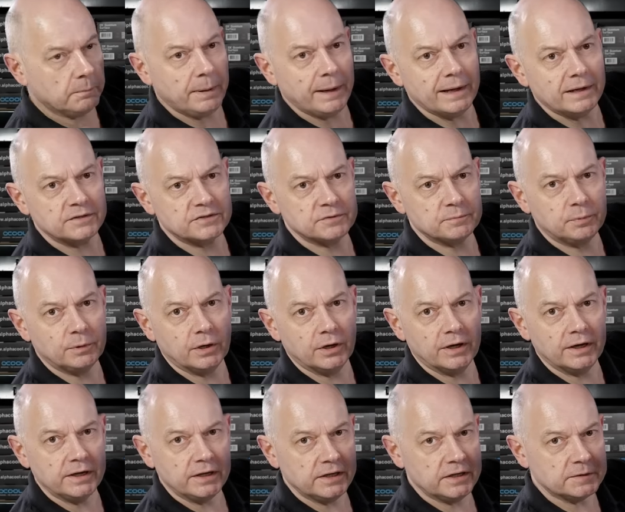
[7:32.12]
power
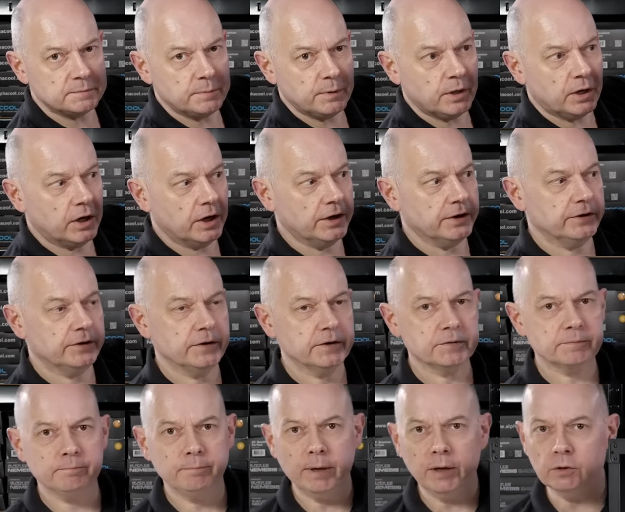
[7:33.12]
supply is behind
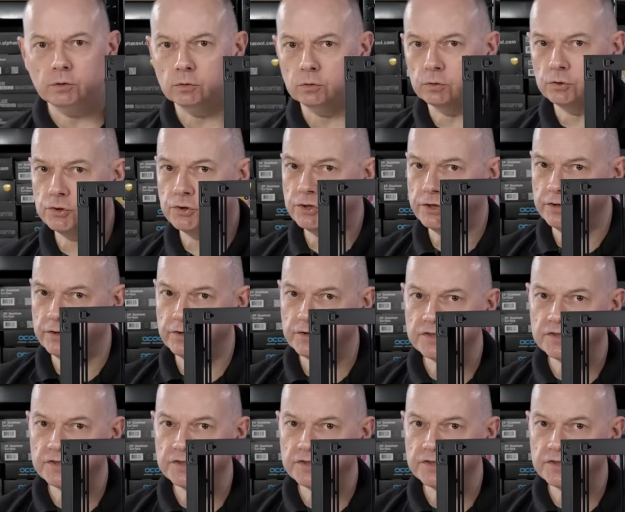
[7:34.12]
this bulge in the